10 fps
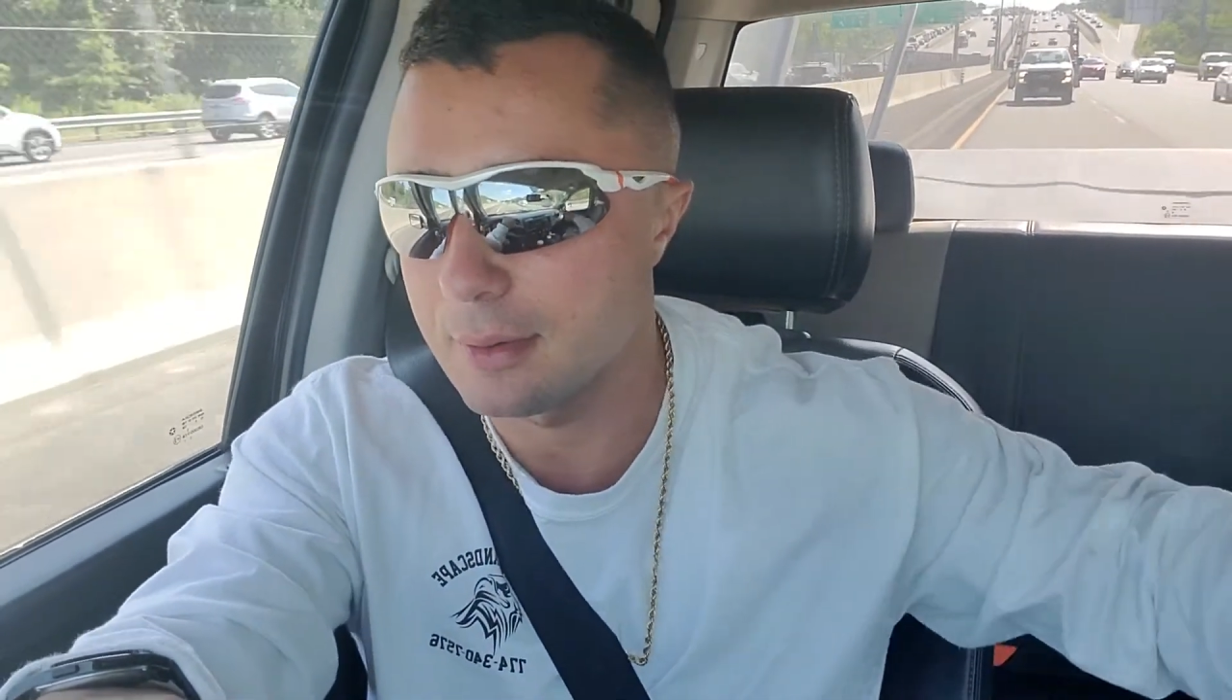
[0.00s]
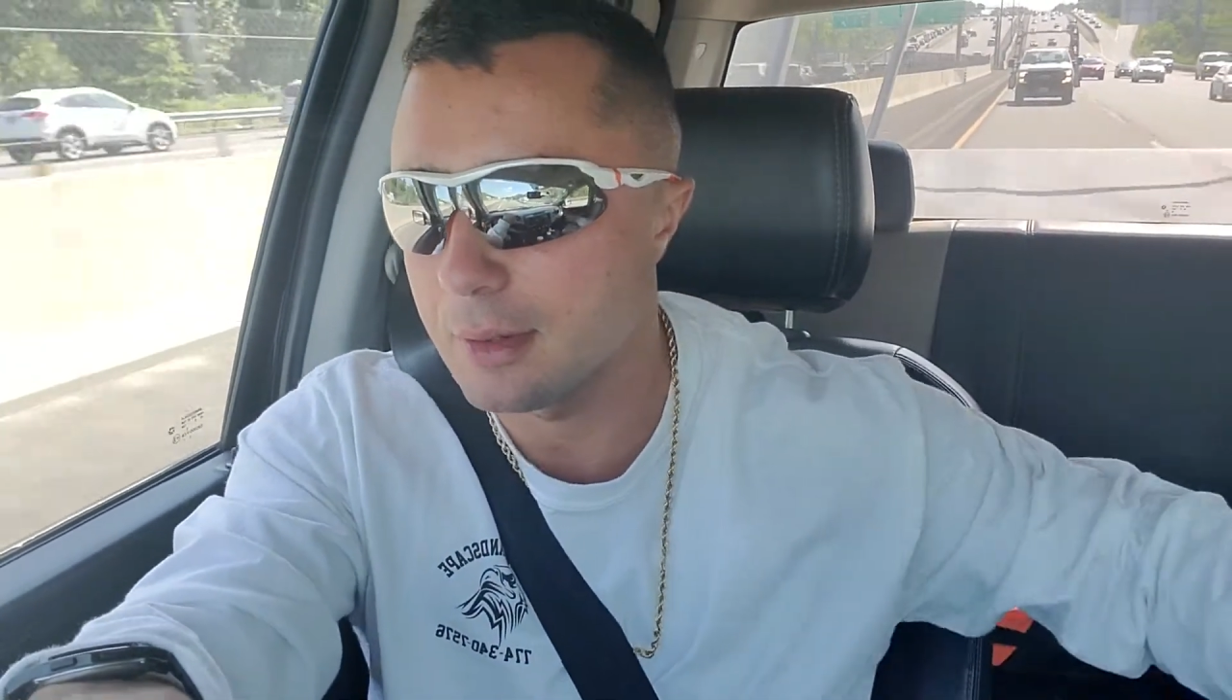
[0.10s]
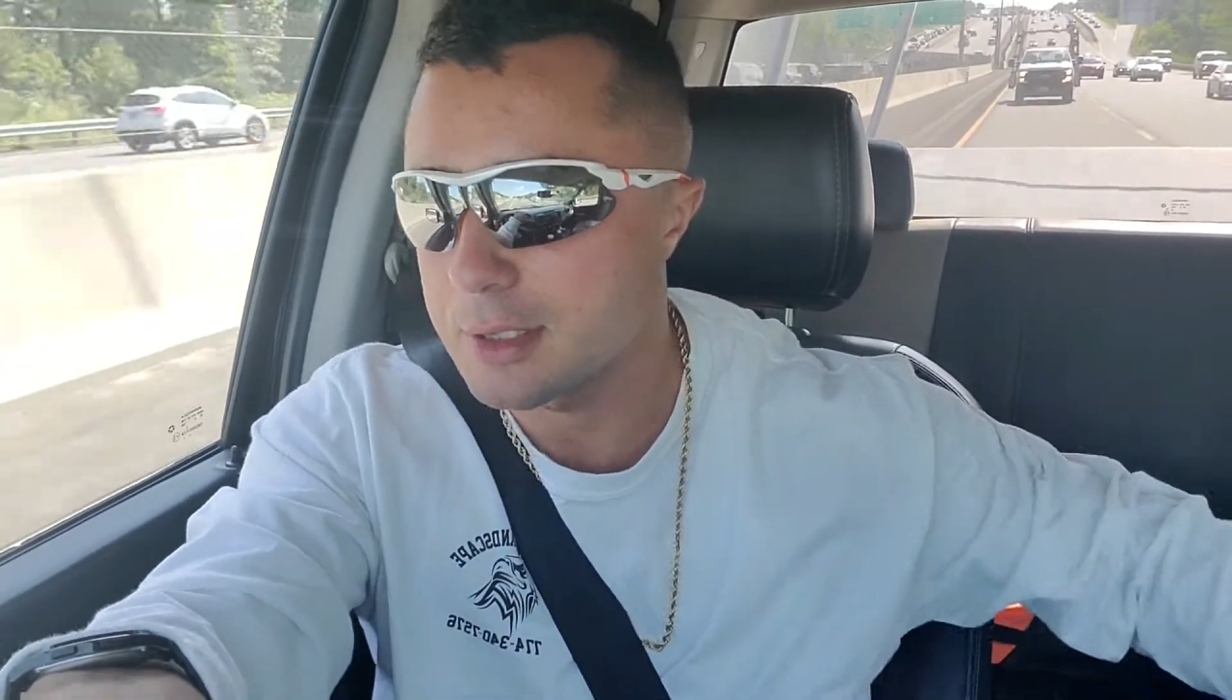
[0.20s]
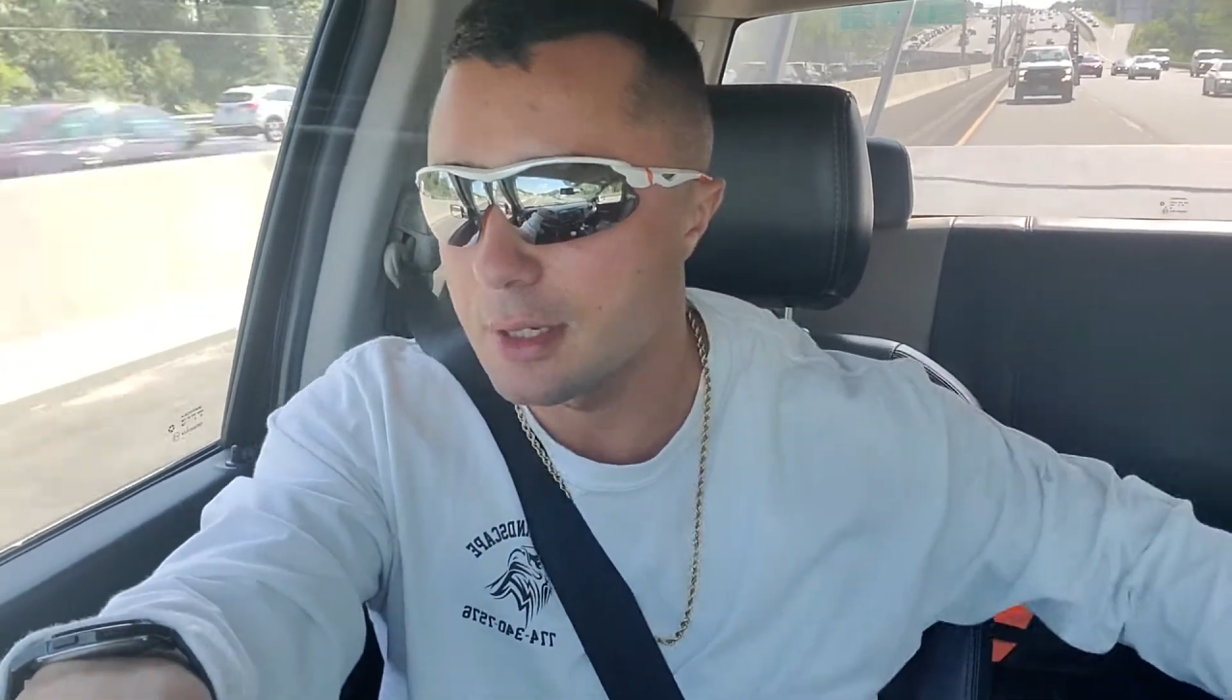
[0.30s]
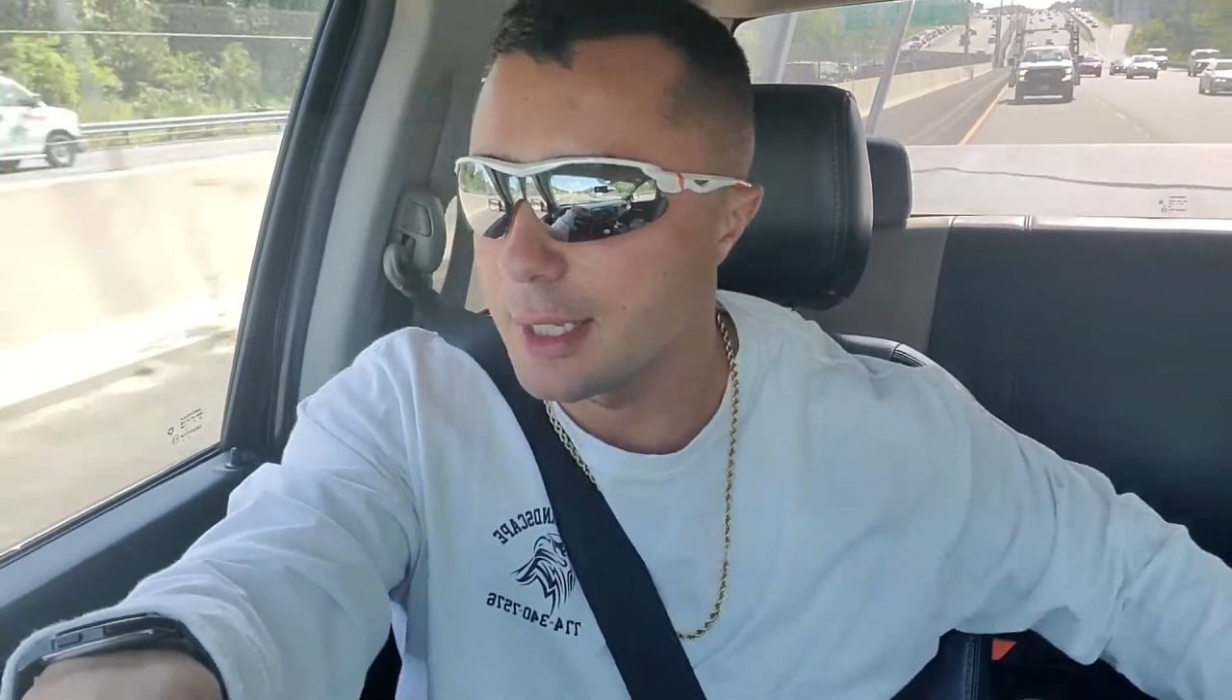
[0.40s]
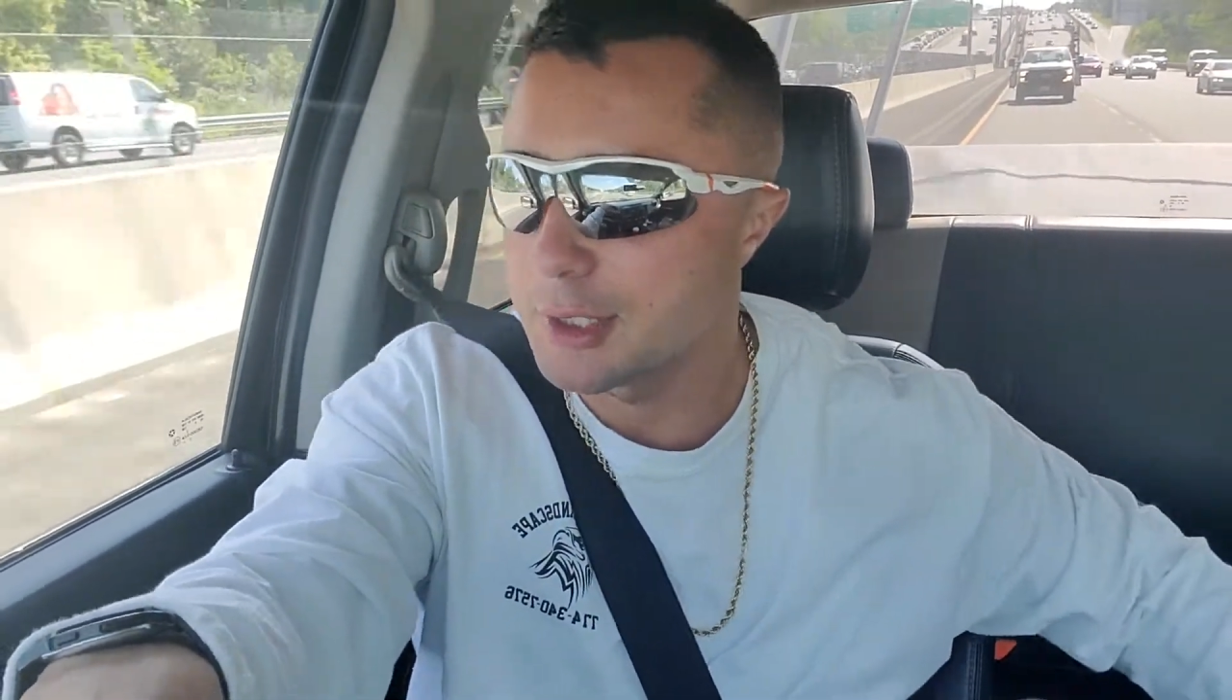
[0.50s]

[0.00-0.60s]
you know, so they